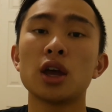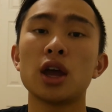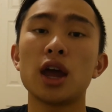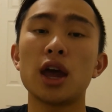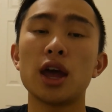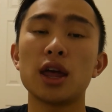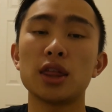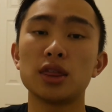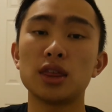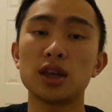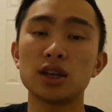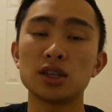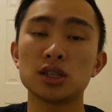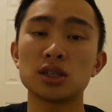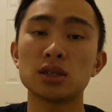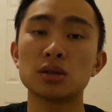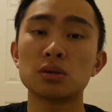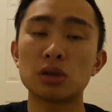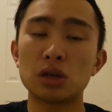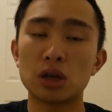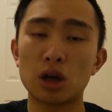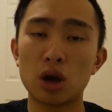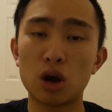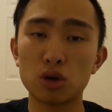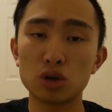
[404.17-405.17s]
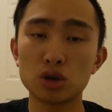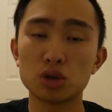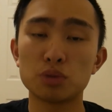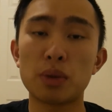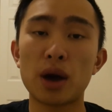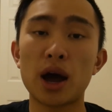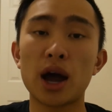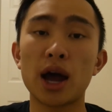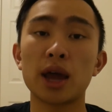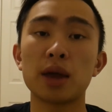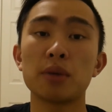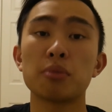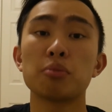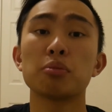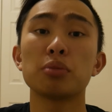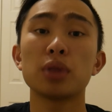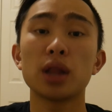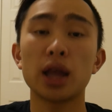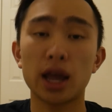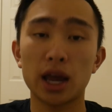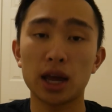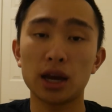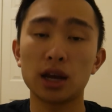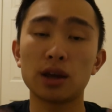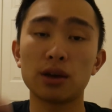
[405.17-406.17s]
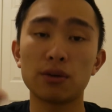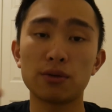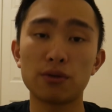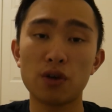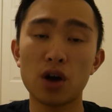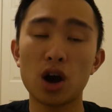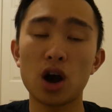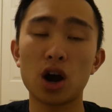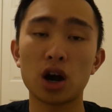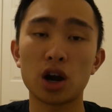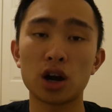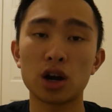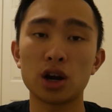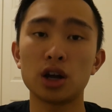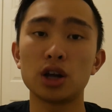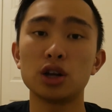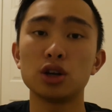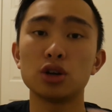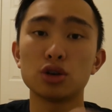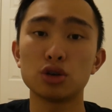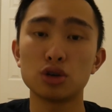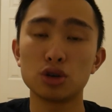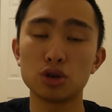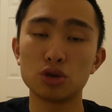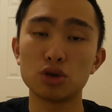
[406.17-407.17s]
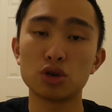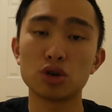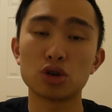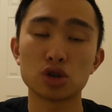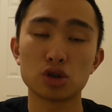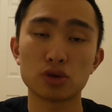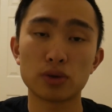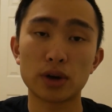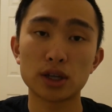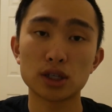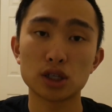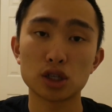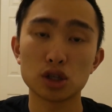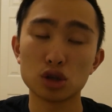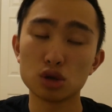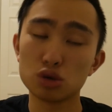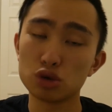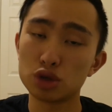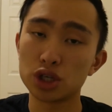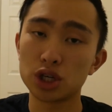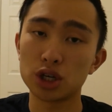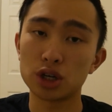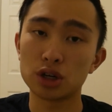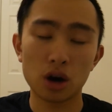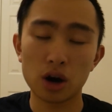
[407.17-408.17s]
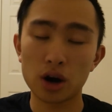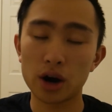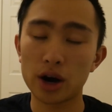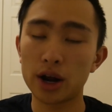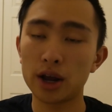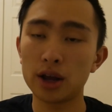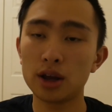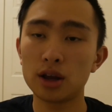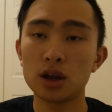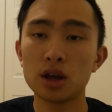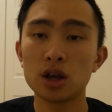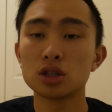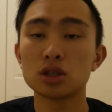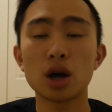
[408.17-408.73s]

And this goes by planning far in your New Year's resolution, all right?